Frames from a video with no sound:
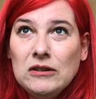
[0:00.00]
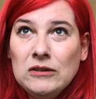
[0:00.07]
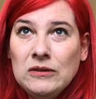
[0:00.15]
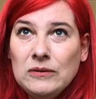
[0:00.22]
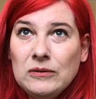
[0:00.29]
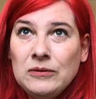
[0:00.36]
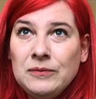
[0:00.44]

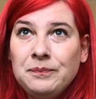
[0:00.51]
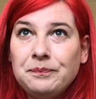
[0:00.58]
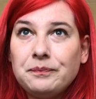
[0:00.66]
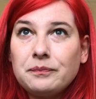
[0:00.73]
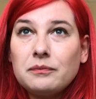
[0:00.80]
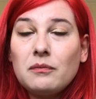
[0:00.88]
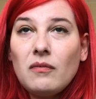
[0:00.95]

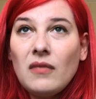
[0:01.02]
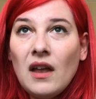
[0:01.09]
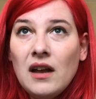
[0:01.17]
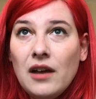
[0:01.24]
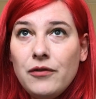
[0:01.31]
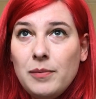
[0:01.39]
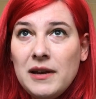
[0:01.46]

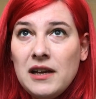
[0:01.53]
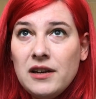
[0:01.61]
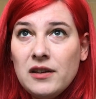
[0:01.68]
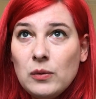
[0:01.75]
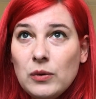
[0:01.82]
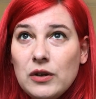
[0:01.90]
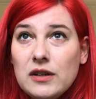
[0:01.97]
Have you peed
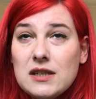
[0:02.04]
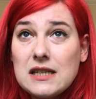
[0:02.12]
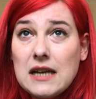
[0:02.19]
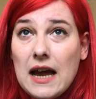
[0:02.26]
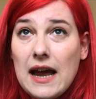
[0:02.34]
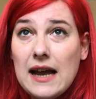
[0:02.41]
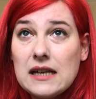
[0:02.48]
in the
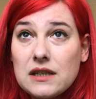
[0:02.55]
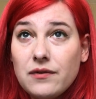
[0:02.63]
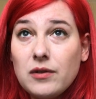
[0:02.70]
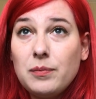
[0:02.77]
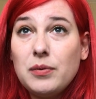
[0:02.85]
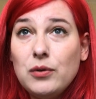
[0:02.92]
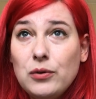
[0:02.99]
woods? Yes. Have
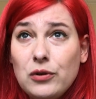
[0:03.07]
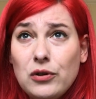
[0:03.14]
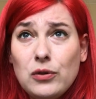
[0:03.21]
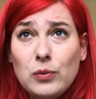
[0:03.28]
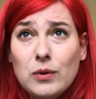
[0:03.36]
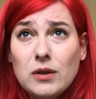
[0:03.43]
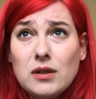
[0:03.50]
you pooed
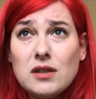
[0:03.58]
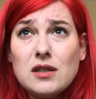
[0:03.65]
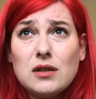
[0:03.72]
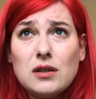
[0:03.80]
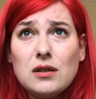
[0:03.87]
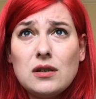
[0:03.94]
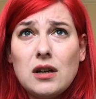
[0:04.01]
in the
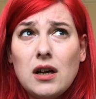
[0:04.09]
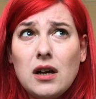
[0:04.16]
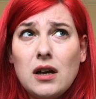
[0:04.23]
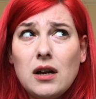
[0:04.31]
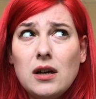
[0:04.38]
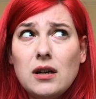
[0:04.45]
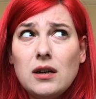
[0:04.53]
woods?
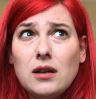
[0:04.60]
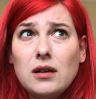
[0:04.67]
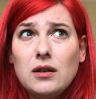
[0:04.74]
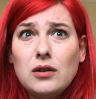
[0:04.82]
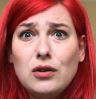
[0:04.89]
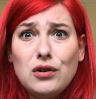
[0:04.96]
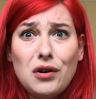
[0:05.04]

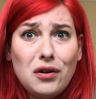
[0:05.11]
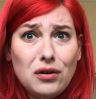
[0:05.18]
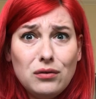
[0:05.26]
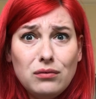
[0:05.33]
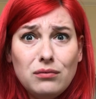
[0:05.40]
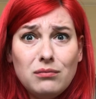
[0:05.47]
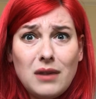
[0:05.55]

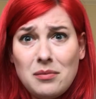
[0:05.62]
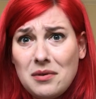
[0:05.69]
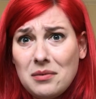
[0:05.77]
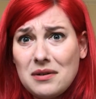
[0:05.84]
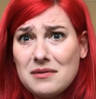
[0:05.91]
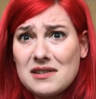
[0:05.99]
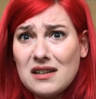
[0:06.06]
No.
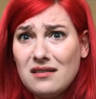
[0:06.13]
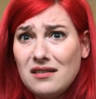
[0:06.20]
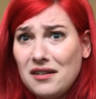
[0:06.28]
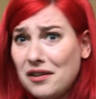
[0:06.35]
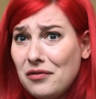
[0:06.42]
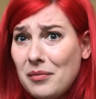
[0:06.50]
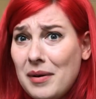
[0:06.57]
Maybe when I was little
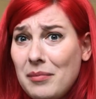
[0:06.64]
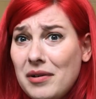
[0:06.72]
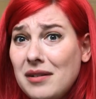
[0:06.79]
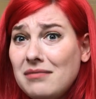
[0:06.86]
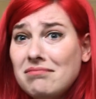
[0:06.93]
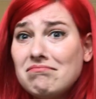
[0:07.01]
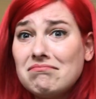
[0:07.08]
and I don't
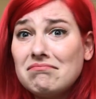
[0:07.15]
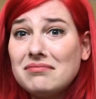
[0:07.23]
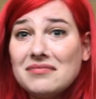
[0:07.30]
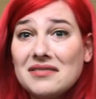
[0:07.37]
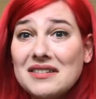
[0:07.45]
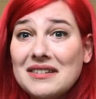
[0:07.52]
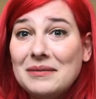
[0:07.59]
remember.
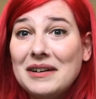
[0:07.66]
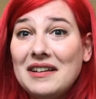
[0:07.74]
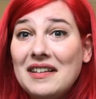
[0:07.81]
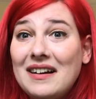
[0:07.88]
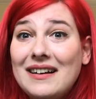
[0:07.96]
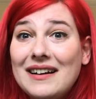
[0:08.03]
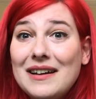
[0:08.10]
Don't want
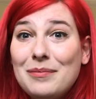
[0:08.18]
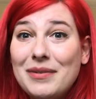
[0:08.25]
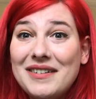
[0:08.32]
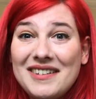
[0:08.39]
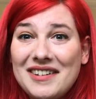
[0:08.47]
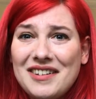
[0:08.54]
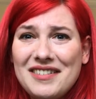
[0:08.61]
to lie,
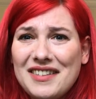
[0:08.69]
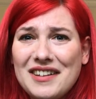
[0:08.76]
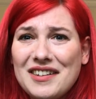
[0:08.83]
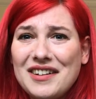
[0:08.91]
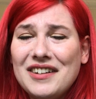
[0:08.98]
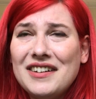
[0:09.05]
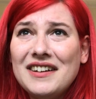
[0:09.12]
but I don't
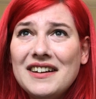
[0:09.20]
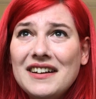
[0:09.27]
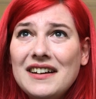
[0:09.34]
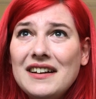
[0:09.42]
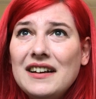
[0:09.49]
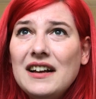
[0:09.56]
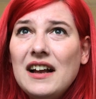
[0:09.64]
think so.
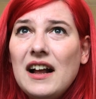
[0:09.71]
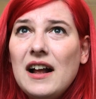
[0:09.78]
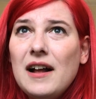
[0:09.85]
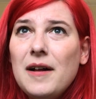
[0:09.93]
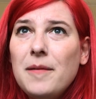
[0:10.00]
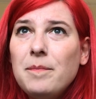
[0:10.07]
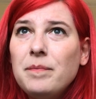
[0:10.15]

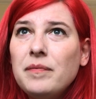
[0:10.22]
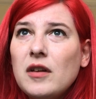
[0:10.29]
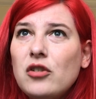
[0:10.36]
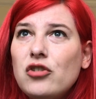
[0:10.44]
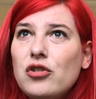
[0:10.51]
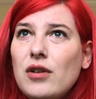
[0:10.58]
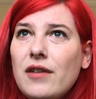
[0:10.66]

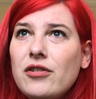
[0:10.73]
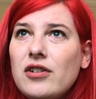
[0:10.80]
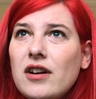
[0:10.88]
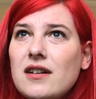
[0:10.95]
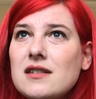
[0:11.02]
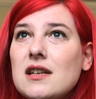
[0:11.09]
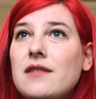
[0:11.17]
Do you ever
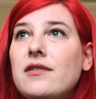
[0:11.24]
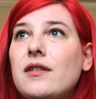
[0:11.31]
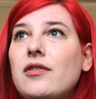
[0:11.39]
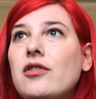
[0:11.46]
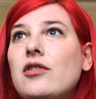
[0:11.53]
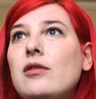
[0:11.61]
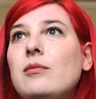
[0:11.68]
dance even
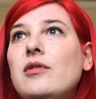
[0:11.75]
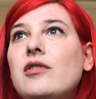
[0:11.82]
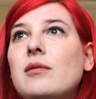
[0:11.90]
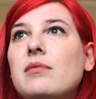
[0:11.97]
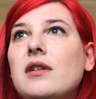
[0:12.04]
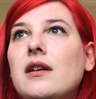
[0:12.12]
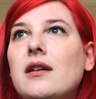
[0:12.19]
if there's no
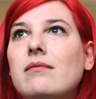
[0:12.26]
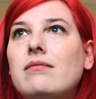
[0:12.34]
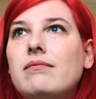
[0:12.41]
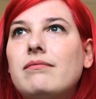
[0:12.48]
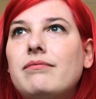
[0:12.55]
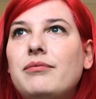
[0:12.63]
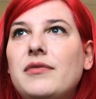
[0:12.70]
music playing?
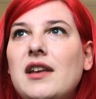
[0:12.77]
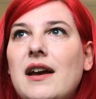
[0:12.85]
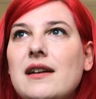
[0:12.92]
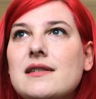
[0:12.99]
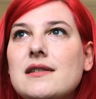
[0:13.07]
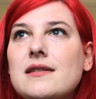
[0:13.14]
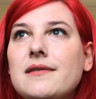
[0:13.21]

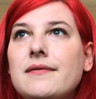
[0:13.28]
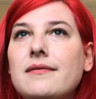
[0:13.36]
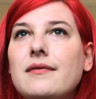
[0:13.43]
Yes.